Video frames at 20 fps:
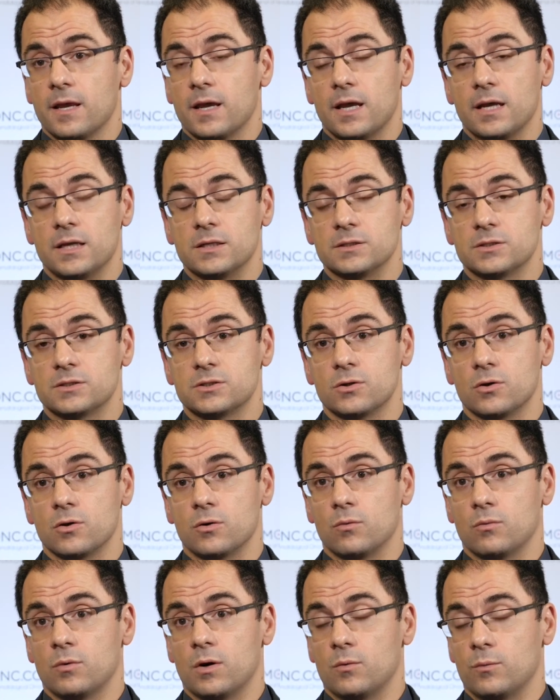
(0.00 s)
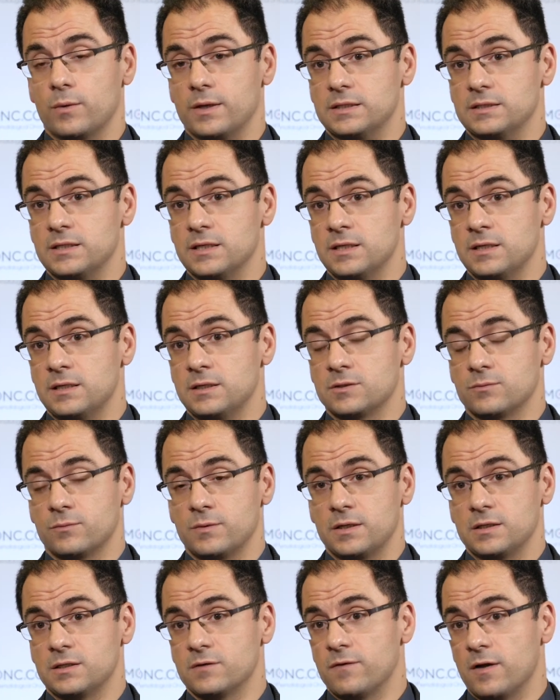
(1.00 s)
And so what we did is
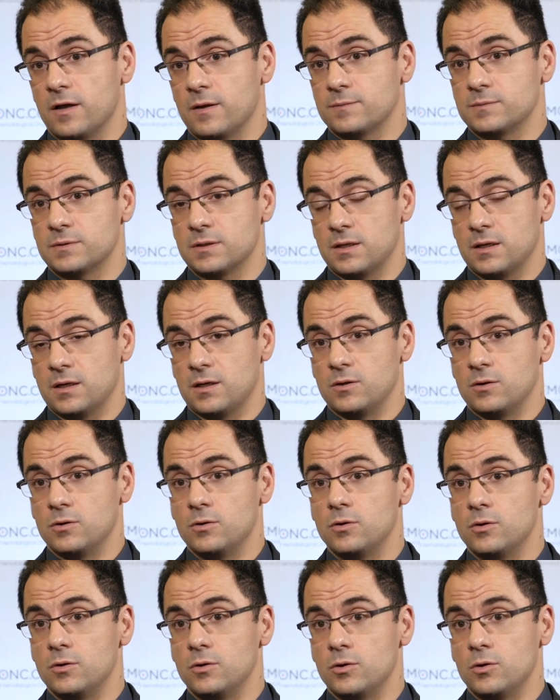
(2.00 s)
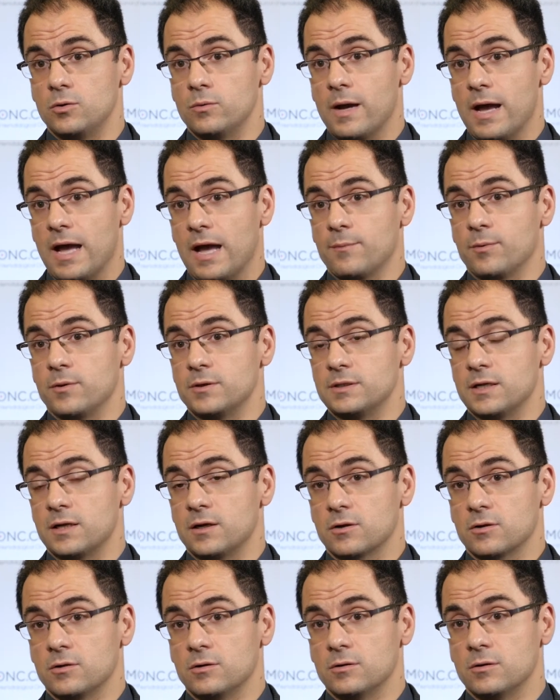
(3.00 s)
we developed a new
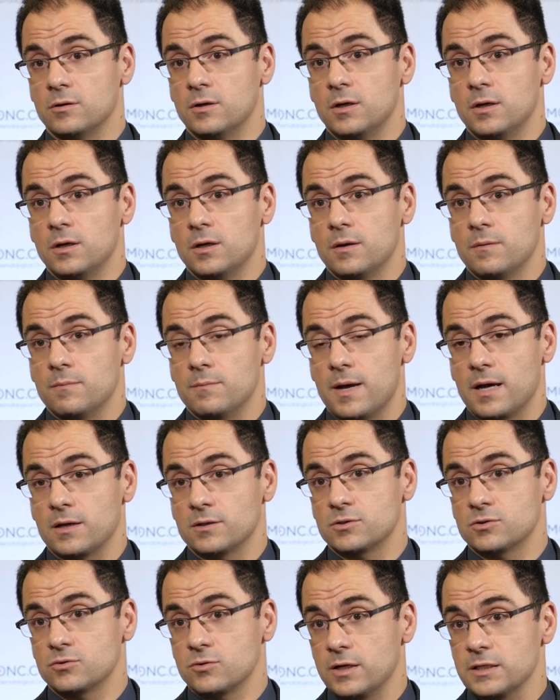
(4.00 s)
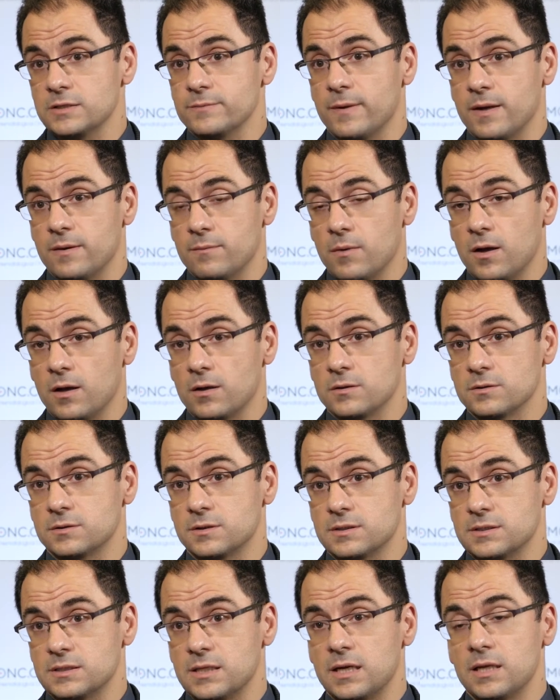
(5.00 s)
haploidentical mouse transplant model
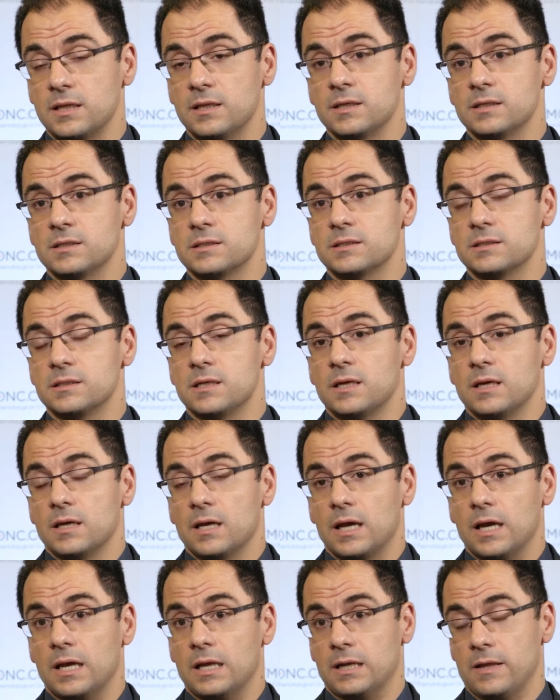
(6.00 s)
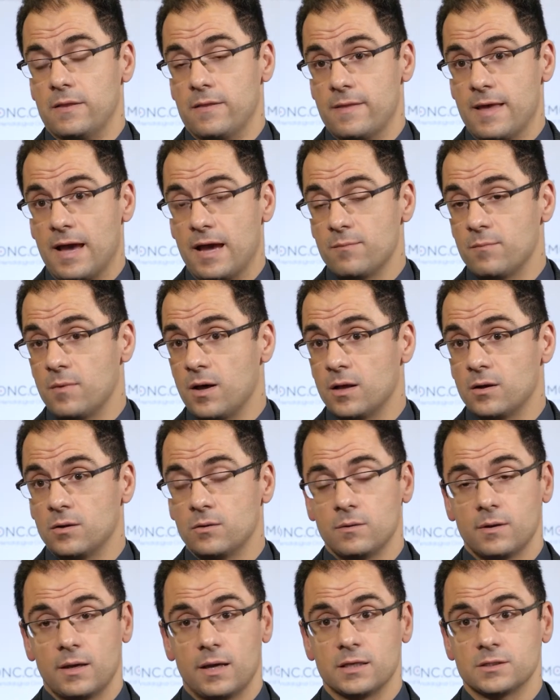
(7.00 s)
to study this, and in that
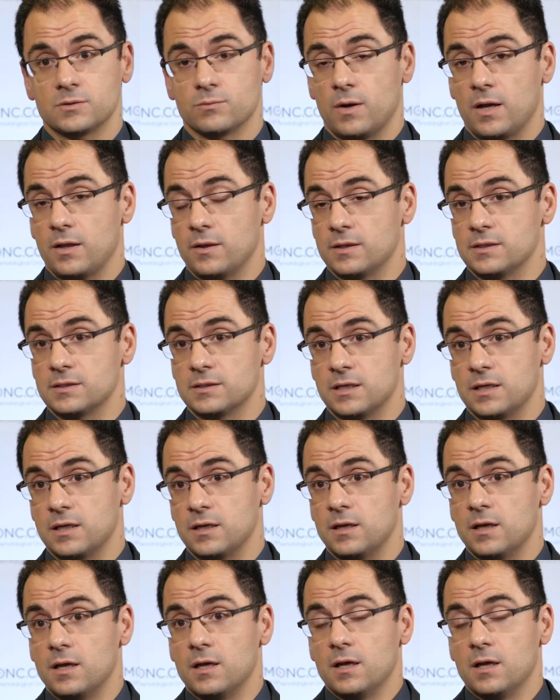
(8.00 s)
model, as well as in